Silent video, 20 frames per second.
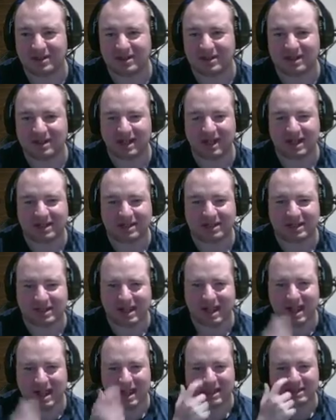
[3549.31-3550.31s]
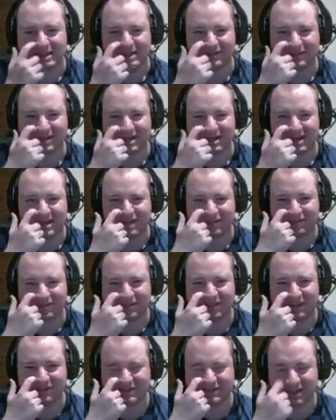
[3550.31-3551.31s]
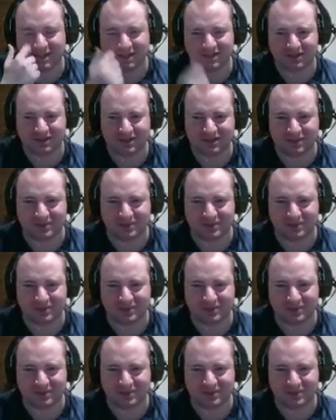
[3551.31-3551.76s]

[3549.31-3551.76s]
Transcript: they activate like a 5-second